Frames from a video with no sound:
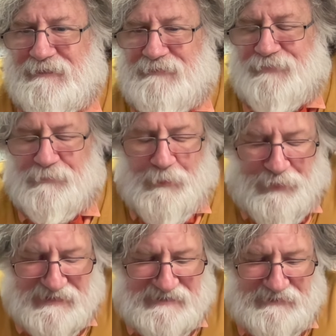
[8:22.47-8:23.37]
former
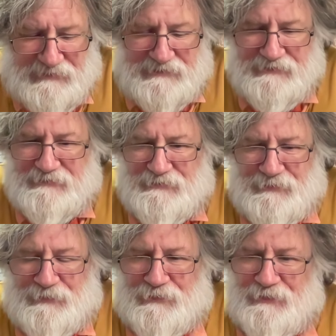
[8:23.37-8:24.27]
president
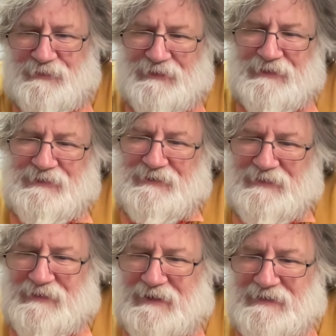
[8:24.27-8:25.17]
or
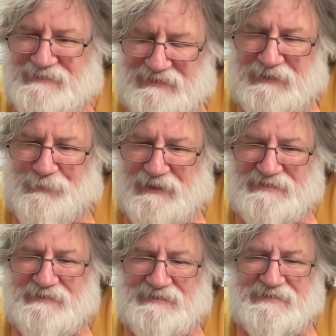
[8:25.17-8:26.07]
a sitting
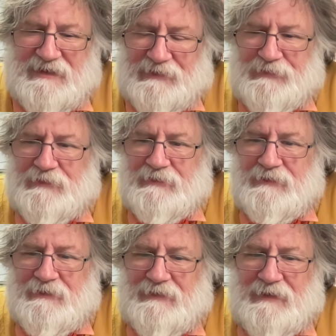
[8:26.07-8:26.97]
president's son
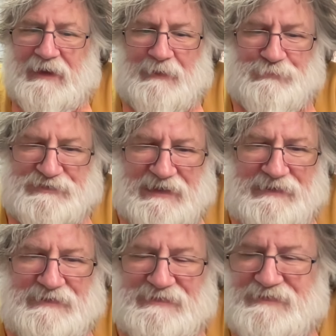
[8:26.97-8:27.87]
and
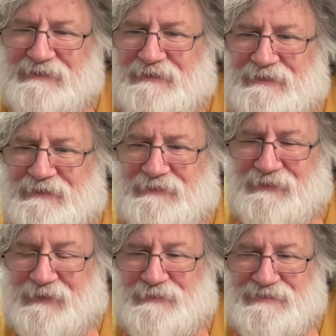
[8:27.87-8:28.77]
pretend
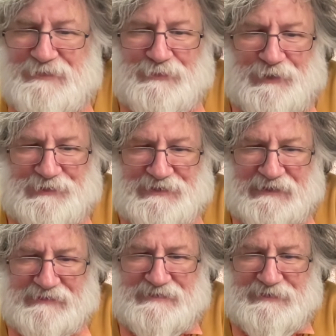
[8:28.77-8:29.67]
that there is no
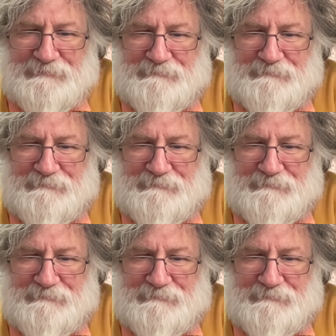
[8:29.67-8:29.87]
context.